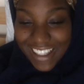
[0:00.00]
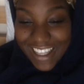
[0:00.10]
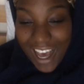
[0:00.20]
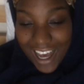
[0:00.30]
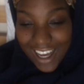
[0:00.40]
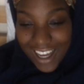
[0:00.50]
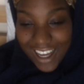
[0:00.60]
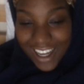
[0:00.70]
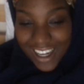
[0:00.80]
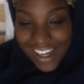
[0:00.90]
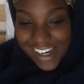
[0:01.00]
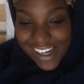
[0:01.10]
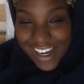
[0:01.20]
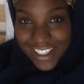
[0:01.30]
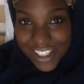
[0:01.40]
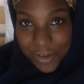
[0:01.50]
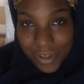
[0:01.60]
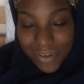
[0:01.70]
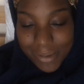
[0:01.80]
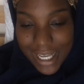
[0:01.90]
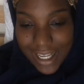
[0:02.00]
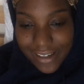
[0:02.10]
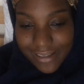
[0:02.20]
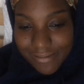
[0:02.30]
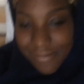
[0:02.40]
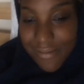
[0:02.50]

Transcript: yeah, see you on the flip side.